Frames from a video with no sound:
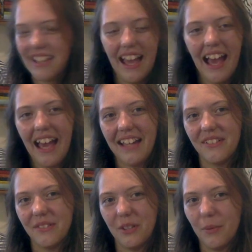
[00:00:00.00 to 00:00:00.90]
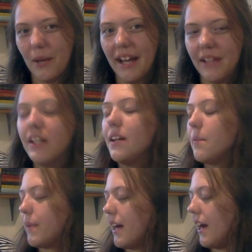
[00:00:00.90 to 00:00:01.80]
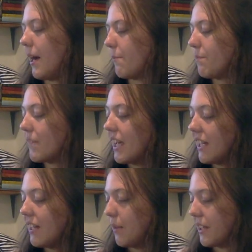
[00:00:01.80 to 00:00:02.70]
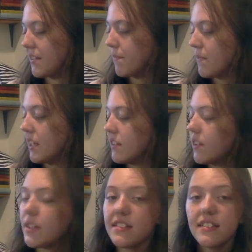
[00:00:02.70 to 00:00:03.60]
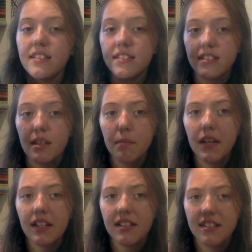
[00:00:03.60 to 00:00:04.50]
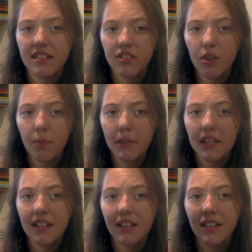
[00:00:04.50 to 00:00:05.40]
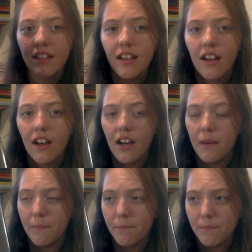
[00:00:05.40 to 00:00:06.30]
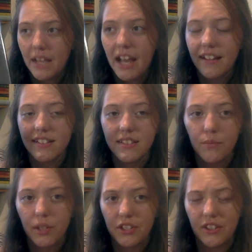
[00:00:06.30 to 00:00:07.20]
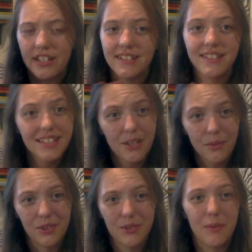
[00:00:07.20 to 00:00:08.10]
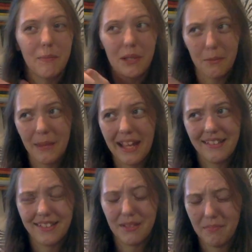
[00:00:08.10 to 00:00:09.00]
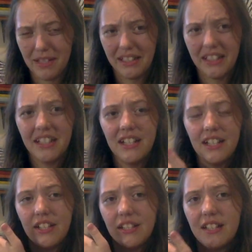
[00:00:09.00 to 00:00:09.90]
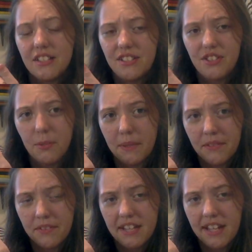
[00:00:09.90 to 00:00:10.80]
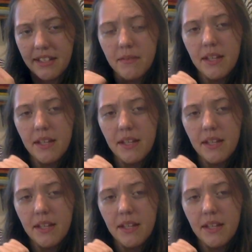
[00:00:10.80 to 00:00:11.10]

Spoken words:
I don't know why, but anyways, so this is steampunk dystopian Alice in Wonderland sequel to a Peter Pan steampunk dystopian retelling,